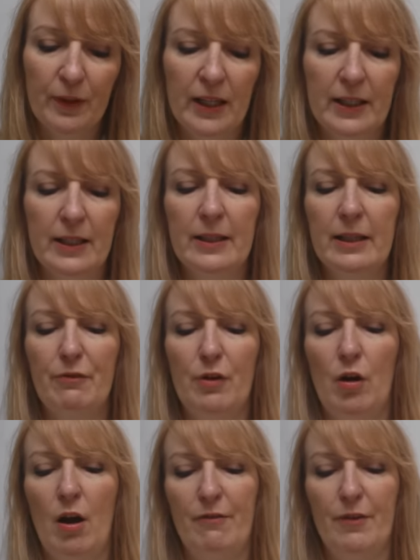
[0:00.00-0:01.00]
It can give a
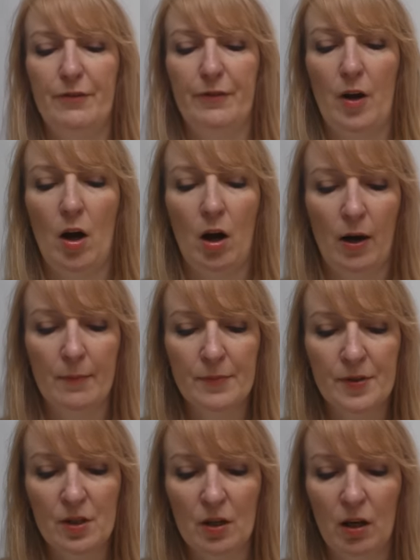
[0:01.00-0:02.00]
love of
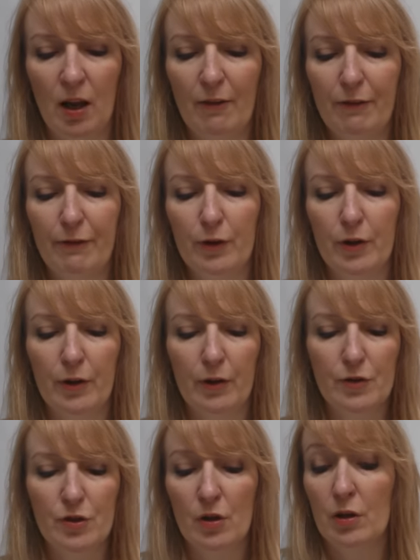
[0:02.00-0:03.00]
arms, a love
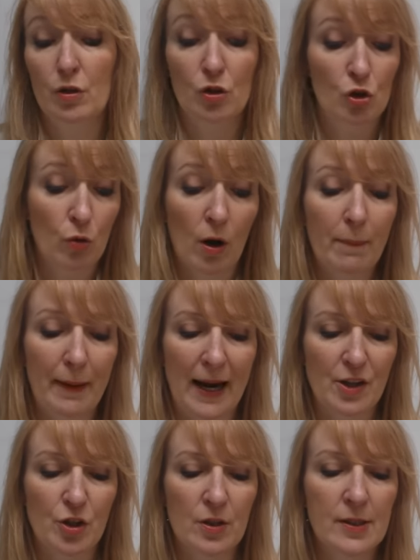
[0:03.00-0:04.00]
for strong
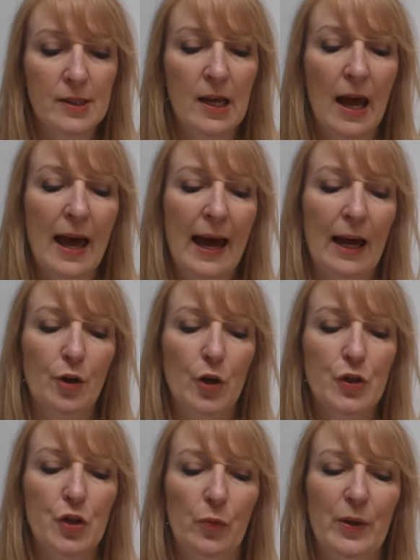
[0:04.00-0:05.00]
passions, and
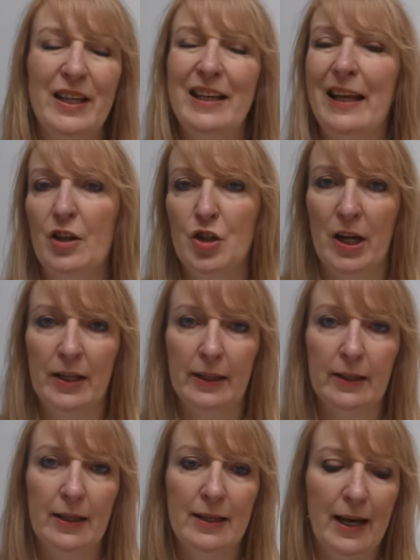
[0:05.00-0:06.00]
also an
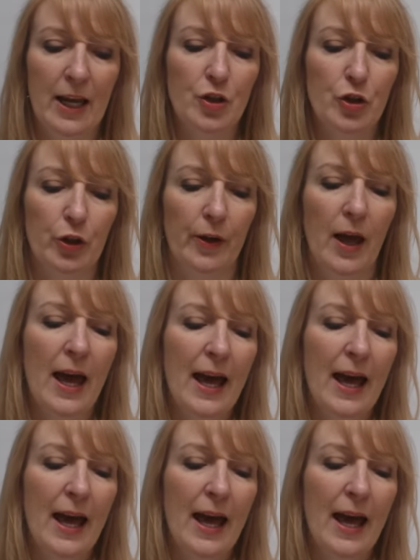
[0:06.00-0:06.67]
energetic nature.